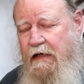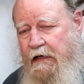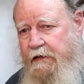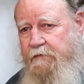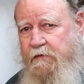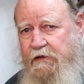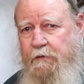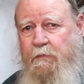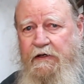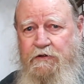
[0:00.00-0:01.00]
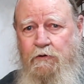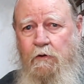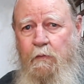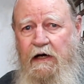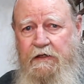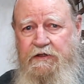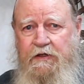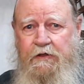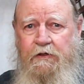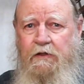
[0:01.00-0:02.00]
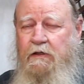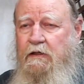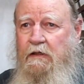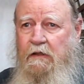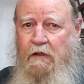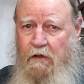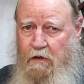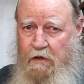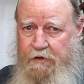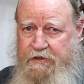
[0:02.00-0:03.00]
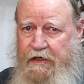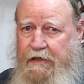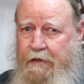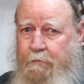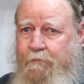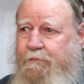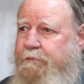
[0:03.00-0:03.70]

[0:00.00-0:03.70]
I keep my toolbox here all the time,